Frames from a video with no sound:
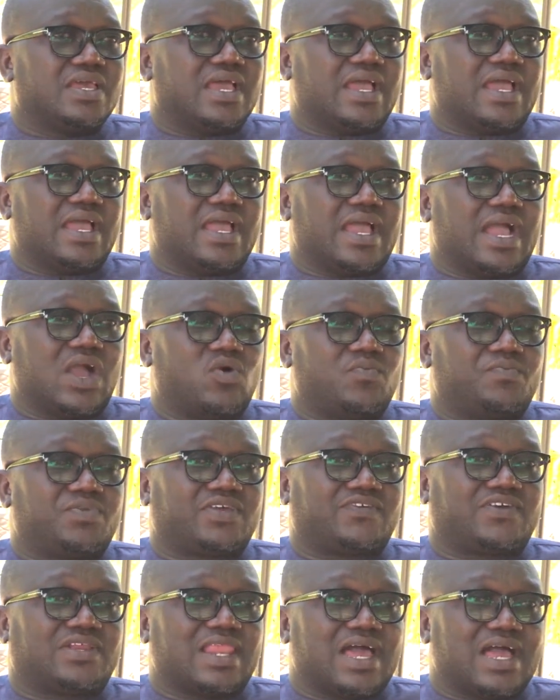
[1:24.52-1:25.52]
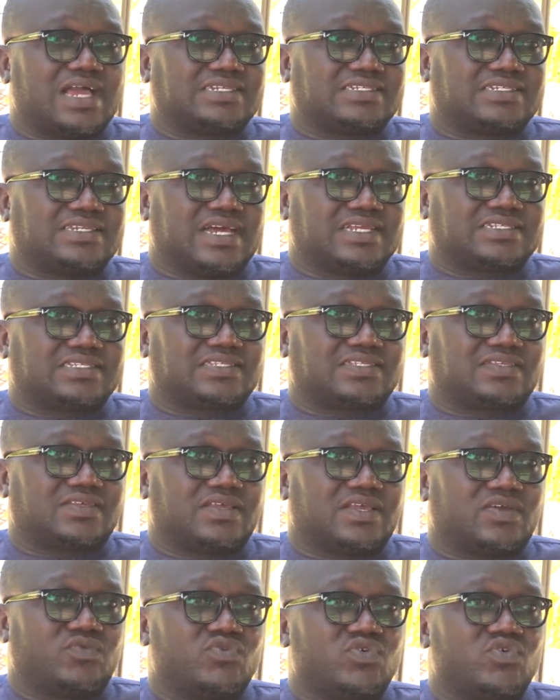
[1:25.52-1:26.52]
Uh, I'll be glad that
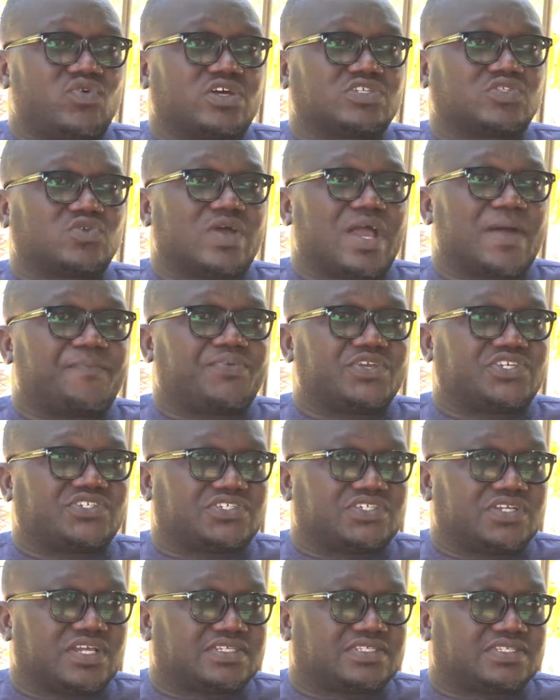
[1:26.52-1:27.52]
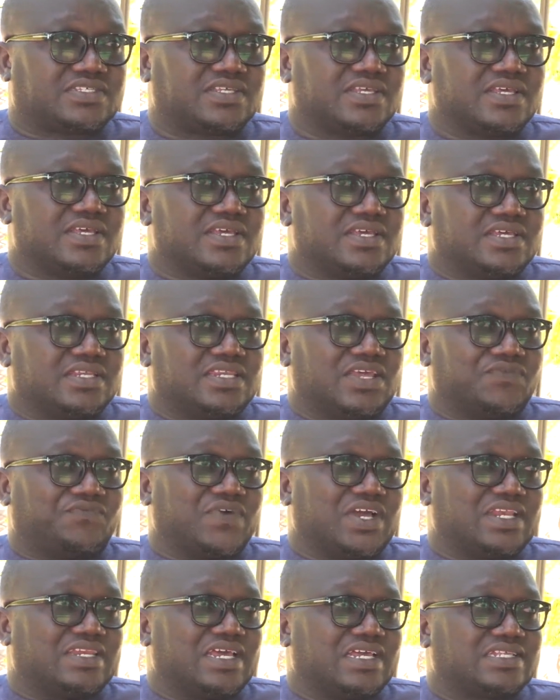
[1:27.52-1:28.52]
we also appreciate the
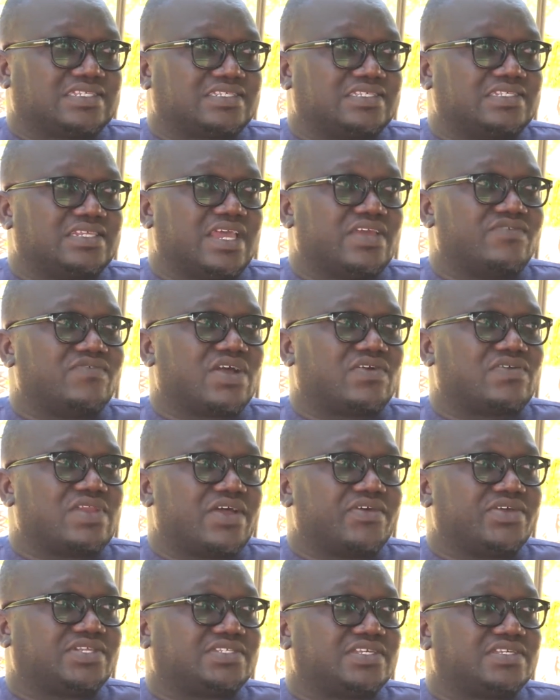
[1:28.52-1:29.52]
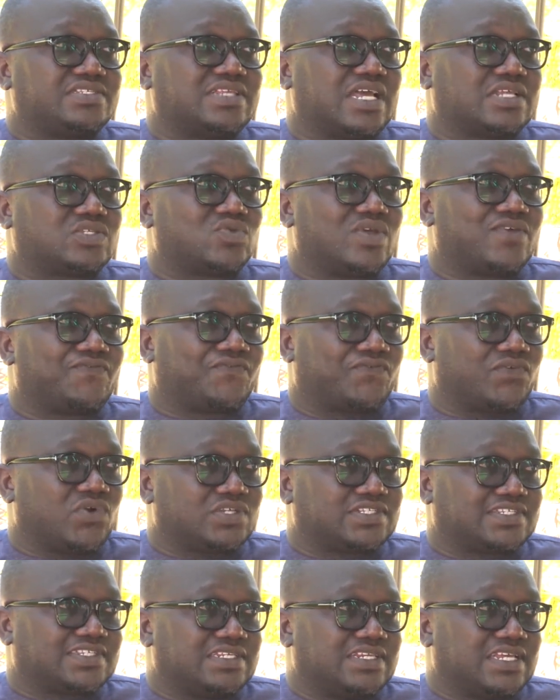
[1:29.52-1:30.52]
fact that the irregularities that were
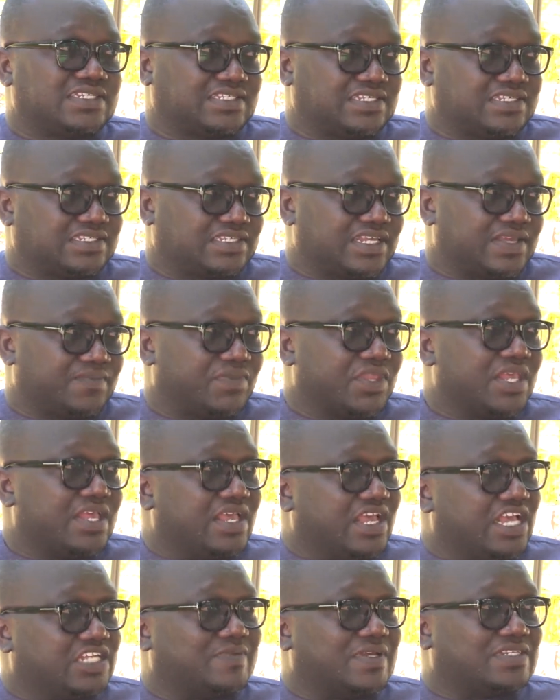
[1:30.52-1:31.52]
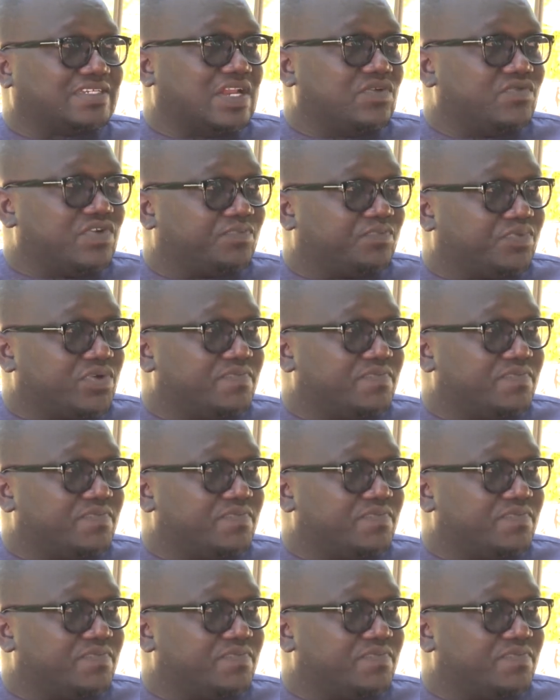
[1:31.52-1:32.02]
fraught in the system, especially with